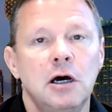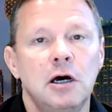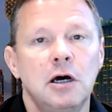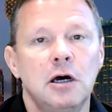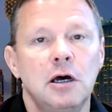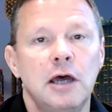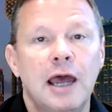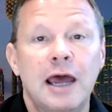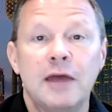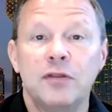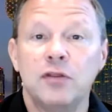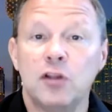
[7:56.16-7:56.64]

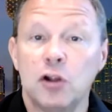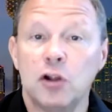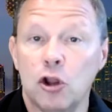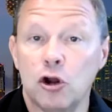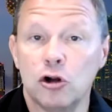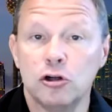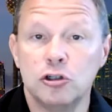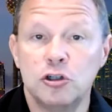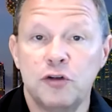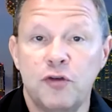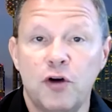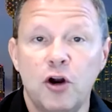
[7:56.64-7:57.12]
at the
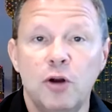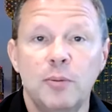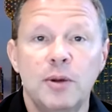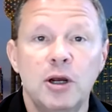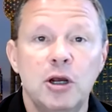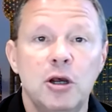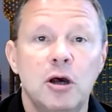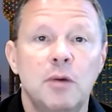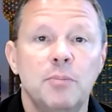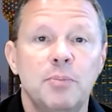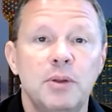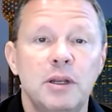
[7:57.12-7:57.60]
large
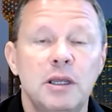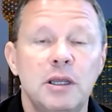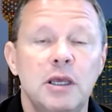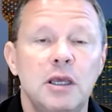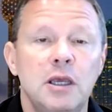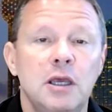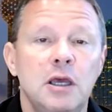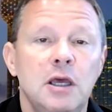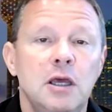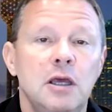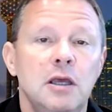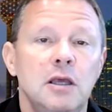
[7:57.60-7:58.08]
pharma
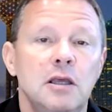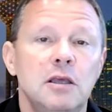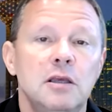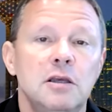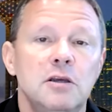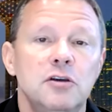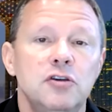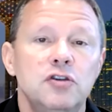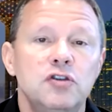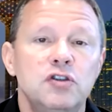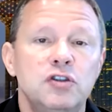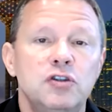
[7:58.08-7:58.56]
company,
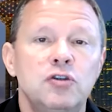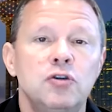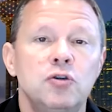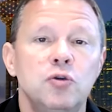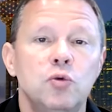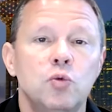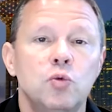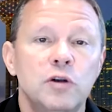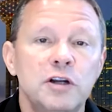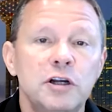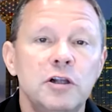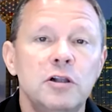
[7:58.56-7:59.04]
is
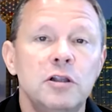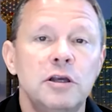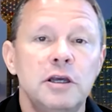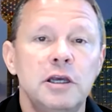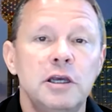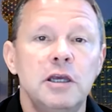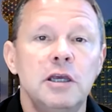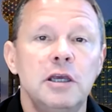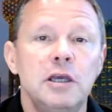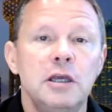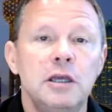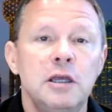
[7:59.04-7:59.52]
to
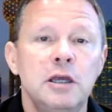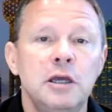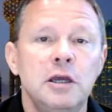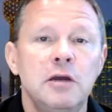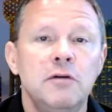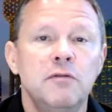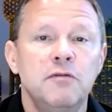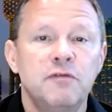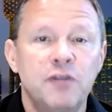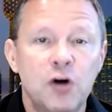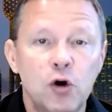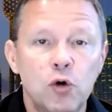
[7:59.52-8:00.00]
really
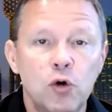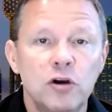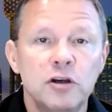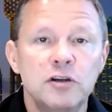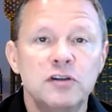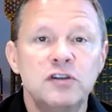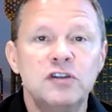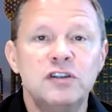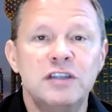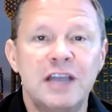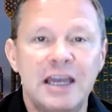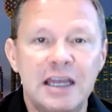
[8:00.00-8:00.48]

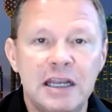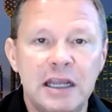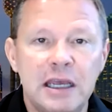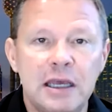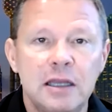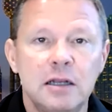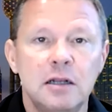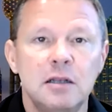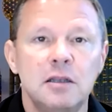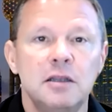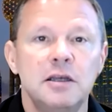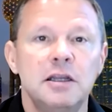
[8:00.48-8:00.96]
focus data
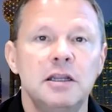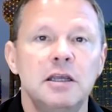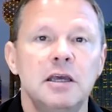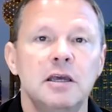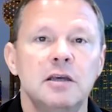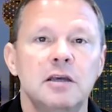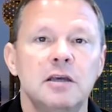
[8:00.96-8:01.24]
analytics,